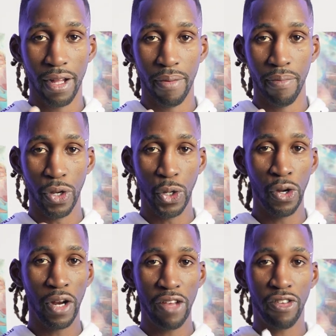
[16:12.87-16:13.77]
But
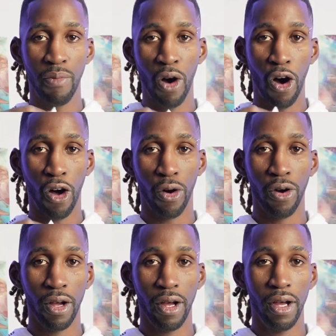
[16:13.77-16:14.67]
they small.
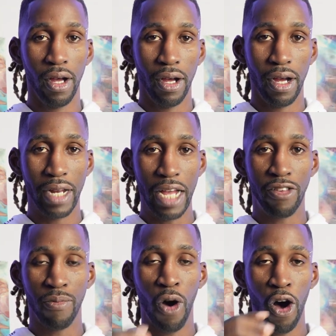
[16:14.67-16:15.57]
They
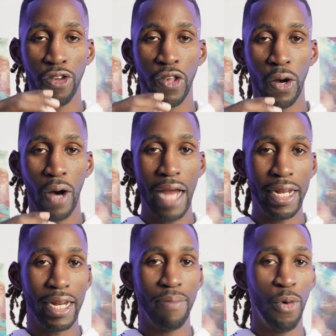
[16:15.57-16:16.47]
small, so I
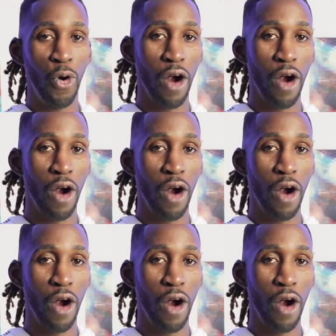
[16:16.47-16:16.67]
needed more.